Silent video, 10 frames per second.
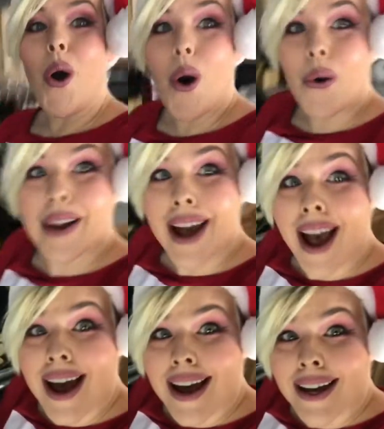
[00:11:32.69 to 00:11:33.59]
Okay,
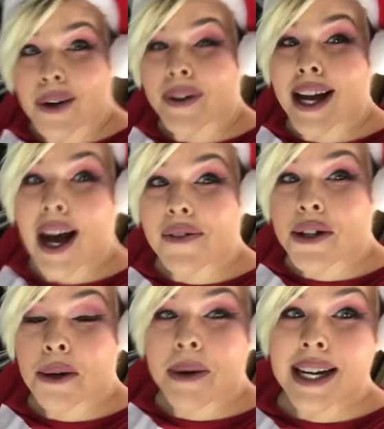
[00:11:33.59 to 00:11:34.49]
we have
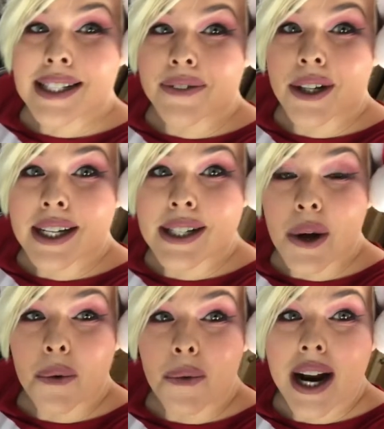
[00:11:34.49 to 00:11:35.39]
two pans of cookies
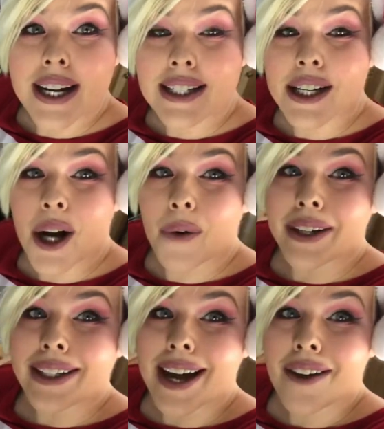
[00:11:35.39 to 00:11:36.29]
ready to go
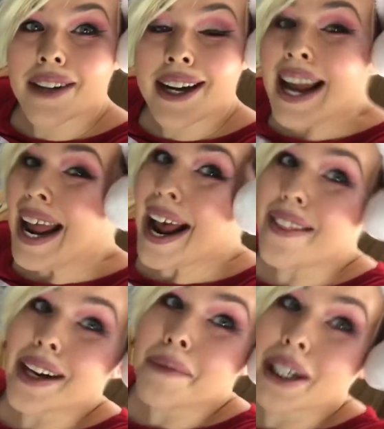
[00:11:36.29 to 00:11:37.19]
in the oven,
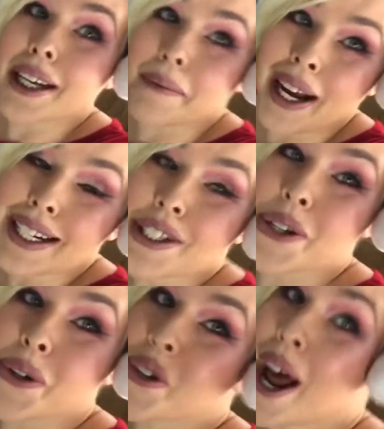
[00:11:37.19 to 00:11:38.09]
and then I'm gonna get back
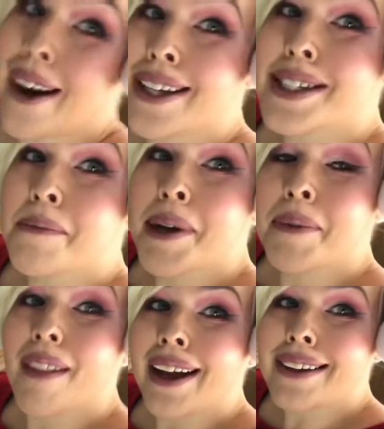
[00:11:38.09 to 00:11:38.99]
to shouting some
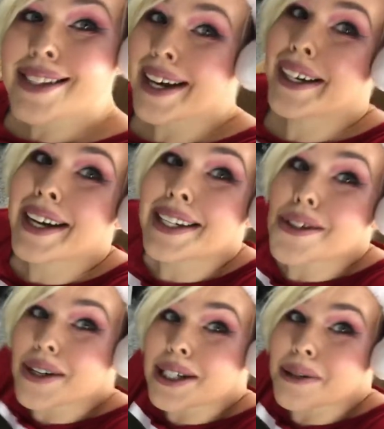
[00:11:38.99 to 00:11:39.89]
people out and
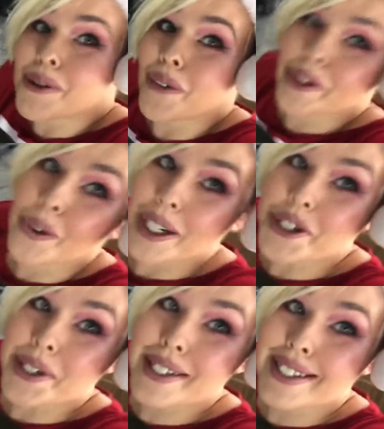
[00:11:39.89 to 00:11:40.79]
answering some more of your
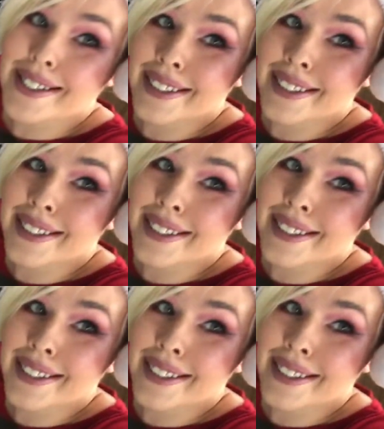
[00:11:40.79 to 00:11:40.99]
questions.